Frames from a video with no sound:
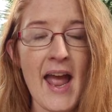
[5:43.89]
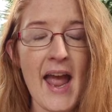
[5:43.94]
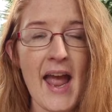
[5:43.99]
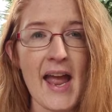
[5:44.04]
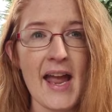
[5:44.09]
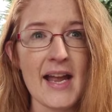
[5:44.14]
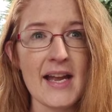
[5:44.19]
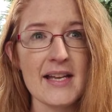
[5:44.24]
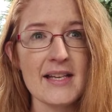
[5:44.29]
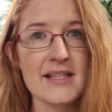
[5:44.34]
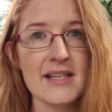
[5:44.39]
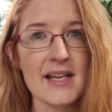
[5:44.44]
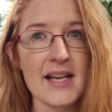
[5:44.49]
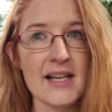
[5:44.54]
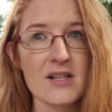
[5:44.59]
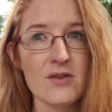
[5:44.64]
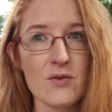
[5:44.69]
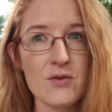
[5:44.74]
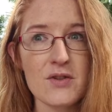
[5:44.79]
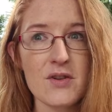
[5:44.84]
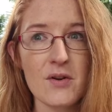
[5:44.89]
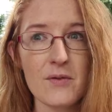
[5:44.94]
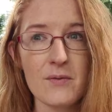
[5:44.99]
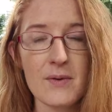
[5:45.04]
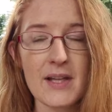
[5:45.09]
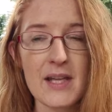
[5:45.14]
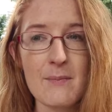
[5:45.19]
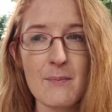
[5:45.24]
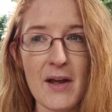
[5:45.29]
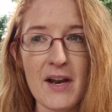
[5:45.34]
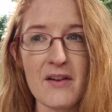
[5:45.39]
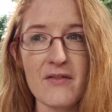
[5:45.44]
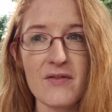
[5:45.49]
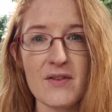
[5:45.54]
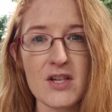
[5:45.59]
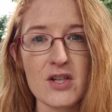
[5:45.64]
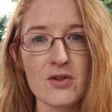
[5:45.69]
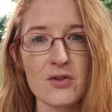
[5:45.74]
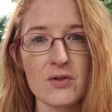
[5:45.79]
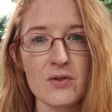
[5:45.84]
And it's also really
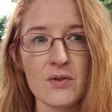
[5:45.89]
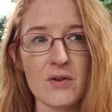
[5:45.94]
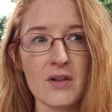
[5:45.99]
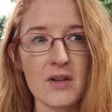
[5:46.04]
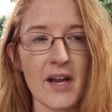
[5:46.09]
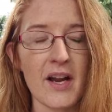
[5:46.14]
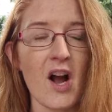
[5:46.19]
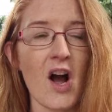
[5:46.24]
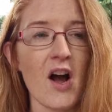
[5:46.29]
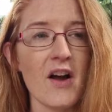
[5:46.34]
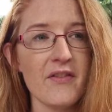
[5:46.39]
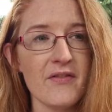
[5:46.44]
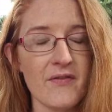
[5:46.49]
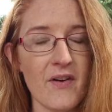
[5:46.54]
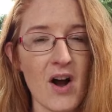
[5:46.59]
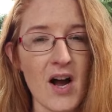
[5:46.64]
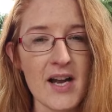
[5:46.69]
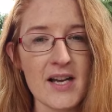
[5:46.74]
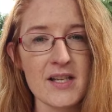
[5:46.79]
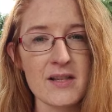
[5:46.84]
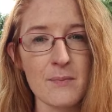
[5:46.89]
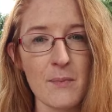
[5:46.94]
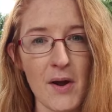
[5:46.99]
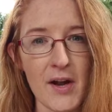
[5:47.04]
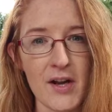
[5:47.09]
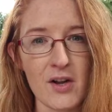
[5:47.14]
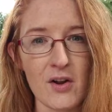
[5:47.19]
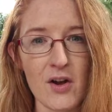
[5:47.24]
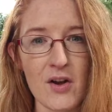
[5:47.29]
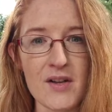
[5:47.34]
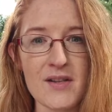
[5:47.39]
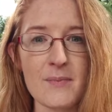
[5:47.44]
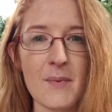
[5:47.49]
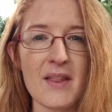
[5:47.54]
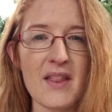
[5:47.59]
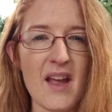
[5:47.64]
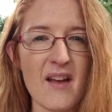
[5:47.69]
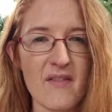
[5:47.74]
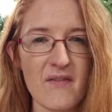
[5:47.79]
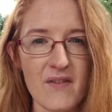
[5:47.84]
beneficial. Like, I find my girls, when
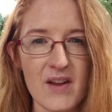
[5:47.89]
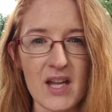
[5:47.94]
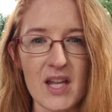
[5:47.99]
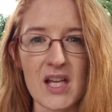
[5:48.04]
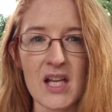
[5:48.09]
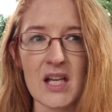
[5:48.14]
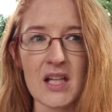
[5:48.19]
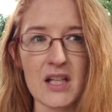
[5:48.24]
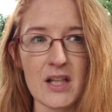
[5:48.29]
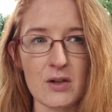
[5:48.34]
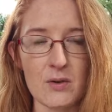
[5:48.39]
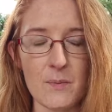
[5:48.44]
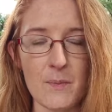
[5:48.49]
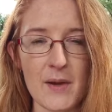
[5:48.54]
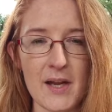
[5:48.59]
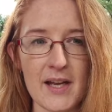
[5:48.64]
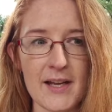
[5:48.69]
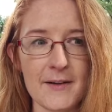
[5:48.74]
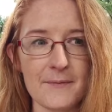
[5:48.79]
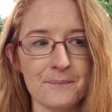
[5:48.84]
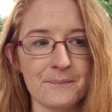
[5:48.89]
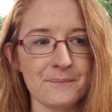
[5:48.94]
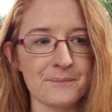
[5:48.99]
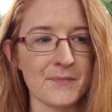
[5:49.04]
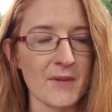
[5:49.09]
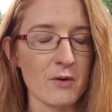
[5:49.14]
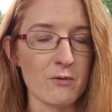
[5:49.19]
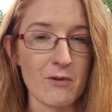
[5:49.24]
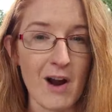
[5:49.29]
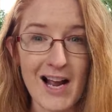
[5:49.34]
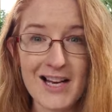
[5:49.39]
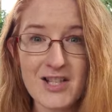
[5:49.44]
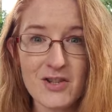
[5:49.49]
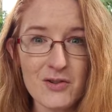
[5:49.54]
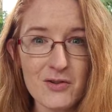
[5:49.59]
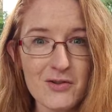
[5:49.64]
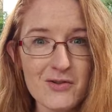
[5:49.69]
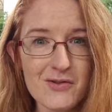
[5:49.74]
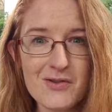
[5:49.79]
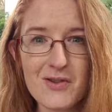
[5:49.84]
they're feeling a little bit
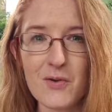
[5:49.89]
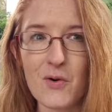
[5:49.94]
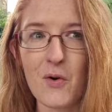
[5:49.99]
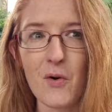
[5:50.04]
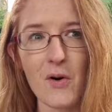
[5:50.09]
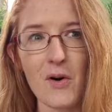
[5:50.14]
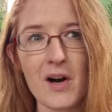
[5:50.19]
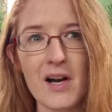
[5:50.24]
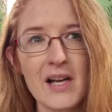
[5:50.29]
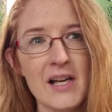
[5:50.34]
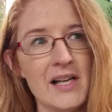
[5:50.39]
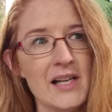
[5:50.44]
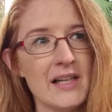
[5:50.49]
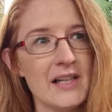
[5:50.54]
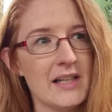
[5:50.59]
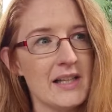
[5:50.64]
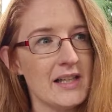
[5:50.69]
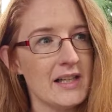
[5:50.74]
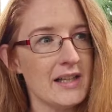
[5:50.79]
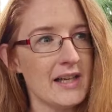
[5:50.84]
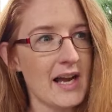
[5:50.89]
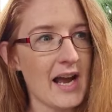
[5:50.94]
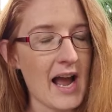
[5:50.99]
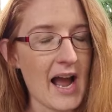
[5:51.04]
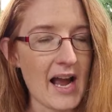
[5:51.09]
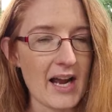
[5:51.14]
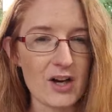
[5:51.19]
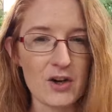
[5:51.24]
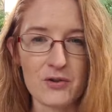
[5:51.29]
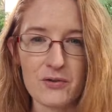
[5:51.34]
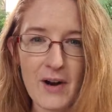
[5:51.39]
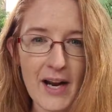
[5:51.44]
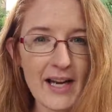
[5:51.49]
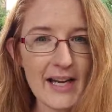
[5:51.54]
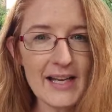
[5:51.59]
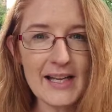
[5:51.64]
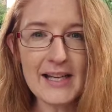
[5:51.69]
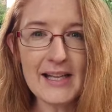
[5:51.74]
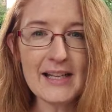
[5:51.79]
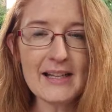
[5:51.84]
rattled or
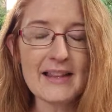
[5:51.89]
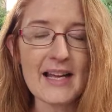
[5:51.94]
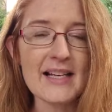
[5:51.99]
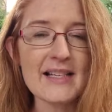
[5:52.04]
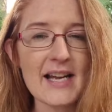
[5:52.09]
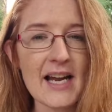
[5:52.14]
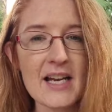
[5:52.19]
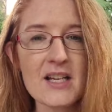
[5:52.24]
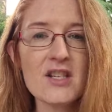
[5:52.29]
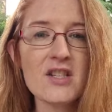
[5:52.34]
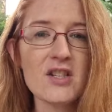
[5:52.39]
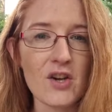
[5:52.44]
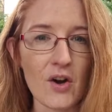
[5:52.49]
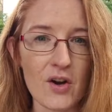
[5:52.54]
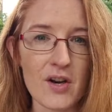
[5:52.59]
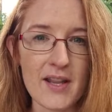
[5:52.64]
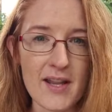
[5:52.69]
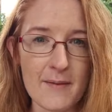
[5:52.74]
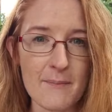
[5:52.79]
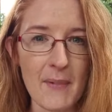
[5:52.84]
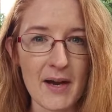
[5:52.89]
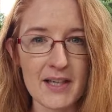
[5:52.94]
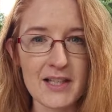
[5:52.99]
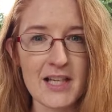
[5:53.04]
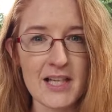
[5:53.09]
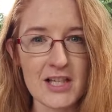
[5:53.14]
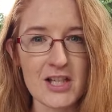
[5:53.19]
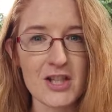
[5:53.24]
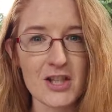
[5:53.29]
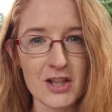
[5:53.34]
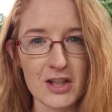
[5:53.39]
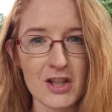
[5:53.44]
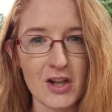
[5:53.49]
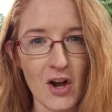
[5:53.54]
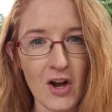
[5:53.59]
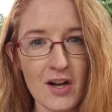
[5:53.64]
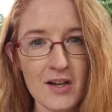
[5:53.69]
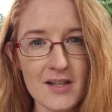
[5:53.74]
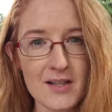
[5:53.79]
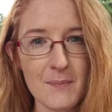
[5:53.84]
cranky, they tend to go to their mud kitchen a
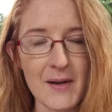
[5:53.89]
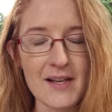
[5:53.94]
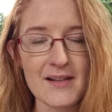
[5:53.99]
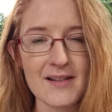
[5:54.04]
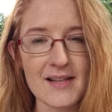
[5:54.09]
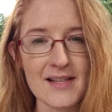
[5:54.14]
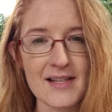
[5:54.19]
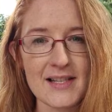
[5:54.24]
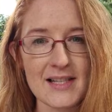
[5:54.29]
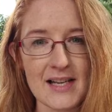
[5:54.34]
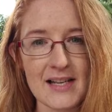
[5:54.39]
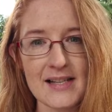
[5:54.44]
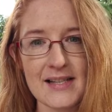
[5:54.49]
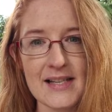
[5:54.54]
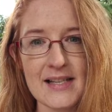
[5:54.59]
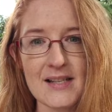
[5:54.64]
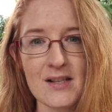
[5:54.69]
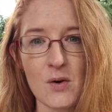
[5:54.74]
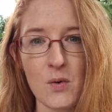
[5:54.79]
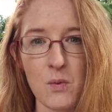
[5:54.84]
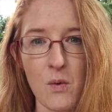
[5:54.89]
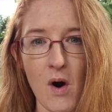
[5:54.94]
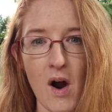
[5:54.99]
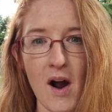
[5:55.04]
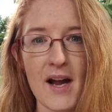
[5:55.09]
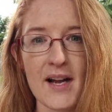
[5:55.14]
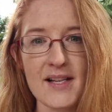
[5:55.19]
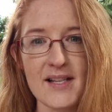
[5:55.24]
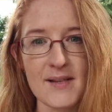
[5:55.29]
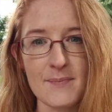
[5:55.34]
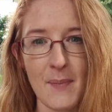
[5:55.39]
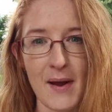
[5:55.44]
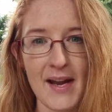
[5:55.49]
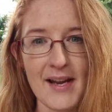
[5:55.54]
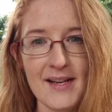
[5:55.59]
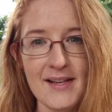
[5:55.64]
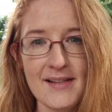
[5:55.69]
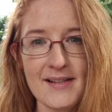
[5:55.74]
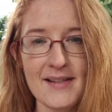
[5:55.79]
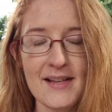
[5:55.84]
lot because it's just this quiet
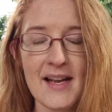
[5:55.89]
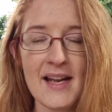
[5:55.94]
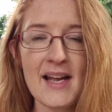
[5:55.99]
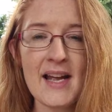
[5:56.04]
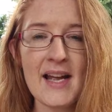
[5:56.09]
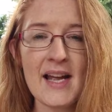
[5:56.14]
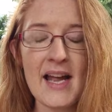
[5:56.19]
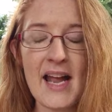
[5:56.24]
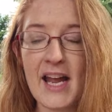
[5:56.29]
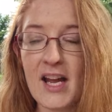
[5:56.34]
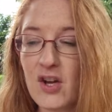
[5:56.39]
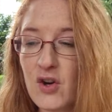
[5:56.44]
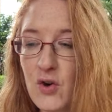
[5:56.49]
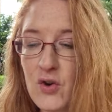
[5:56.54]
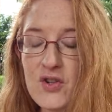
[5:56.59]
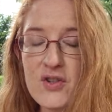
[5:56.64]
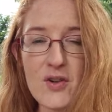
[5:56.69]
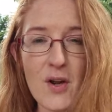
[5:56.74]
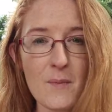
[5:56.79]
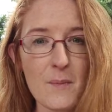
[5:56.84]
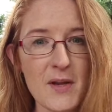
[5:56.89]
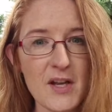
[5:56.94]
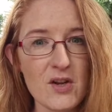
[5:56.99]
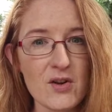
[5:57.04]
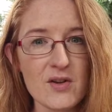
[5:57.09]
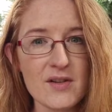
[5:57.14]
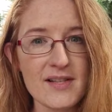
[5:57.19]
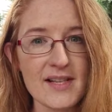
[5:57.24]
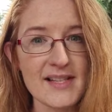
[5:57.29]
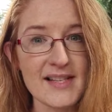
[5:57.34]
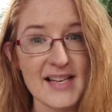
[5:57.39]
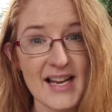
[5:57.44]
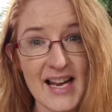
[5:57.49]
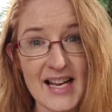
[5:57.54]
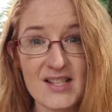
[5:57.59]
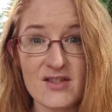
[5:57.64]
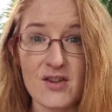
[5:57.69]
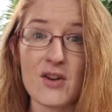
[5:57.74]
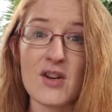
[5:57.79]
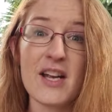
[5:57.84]
space. It can also be used
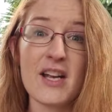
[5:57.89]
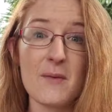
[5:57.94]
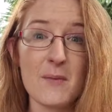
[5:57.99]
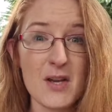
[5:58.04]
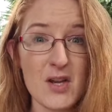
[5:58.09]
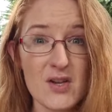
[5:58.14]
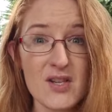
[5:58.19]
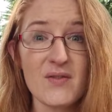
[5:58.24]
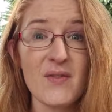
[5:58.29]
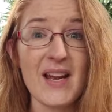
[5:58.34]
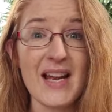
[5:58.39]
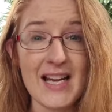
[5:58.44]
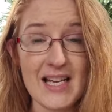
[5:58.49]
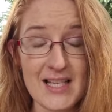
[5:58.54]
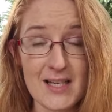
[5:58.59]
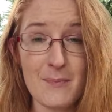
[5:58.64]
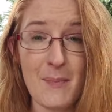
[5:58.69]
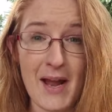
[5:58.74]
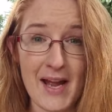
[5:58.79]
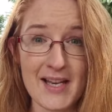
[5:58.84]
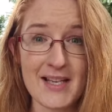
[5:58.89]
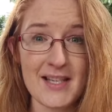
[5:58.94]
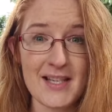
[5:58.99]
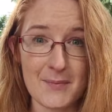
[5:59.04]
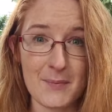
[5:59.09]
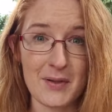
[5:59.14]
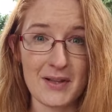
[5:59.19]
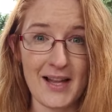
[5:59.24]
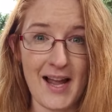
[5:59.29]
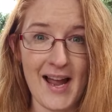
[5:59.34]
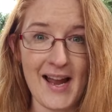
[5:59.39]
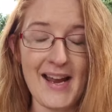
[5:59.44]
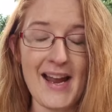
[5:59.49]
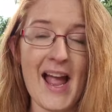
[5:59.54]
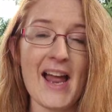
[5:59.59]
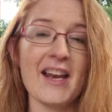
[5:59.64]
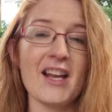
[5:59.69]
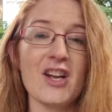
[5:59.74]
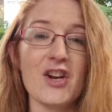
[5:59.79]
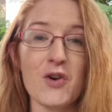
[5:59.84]
so it can be used for independent play,
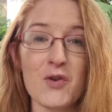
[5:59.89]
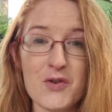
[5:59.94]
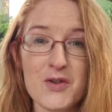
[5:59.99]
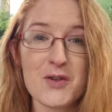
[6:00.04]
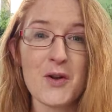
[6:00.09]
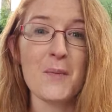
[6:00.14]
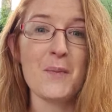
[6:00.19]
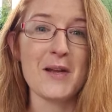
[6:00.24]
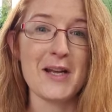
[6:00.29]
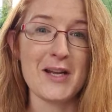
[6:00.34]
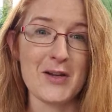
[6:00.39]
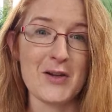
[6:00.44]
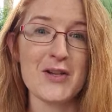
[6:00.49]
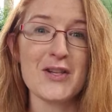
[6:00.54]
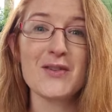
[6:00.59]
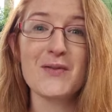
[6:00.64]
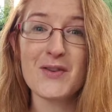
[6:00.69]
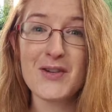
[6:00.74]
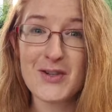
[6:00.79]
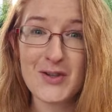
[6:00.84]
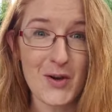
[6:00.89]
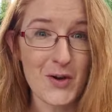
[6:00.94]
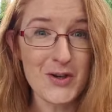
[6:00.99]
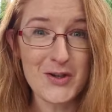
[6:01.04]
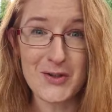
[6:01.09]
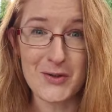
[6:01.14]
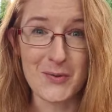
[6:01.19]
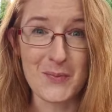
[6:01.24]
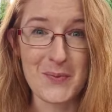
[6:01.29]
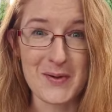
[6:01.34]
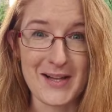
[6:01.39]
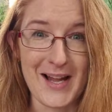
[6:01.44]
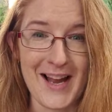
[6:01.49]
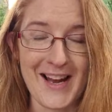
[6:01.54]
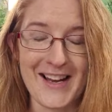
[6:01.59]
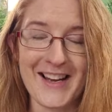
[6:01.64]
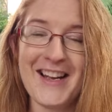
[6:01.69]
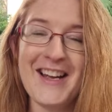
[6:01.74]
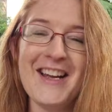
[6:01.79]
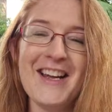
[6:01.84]
and it can also be used for social
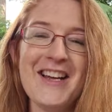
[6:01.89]
play.